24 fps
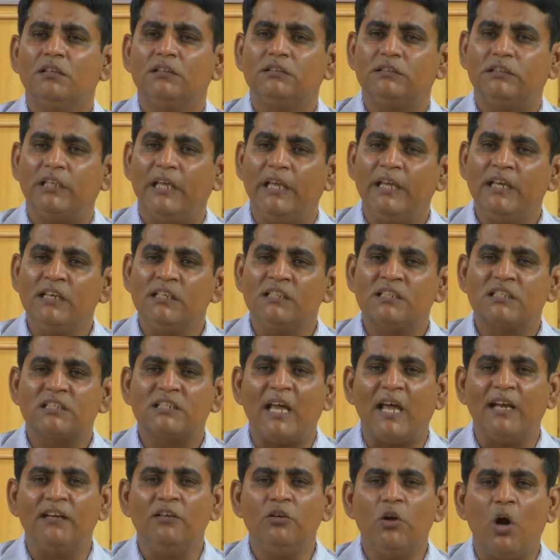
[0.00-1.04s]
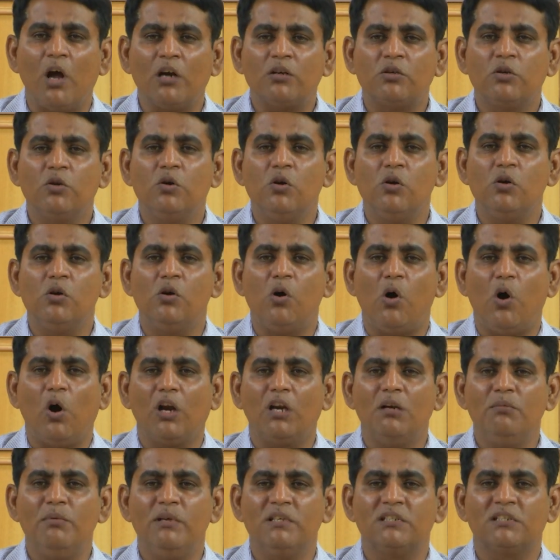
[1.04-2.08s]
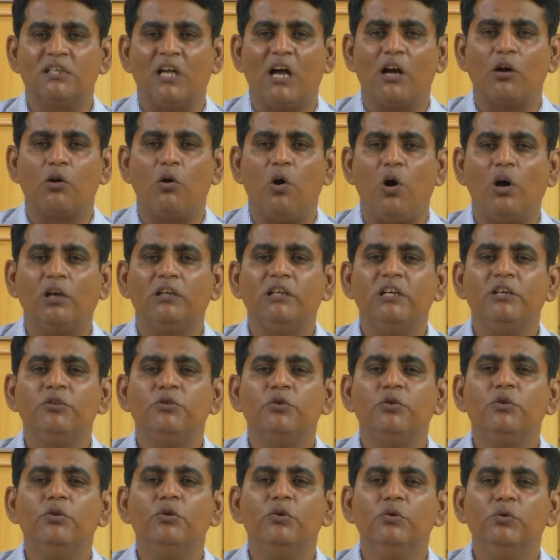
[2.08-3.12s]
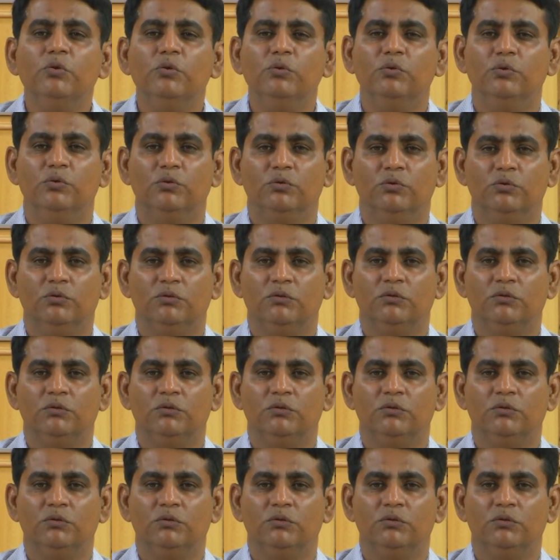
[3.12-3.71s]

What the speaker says: things cannot go always according to you.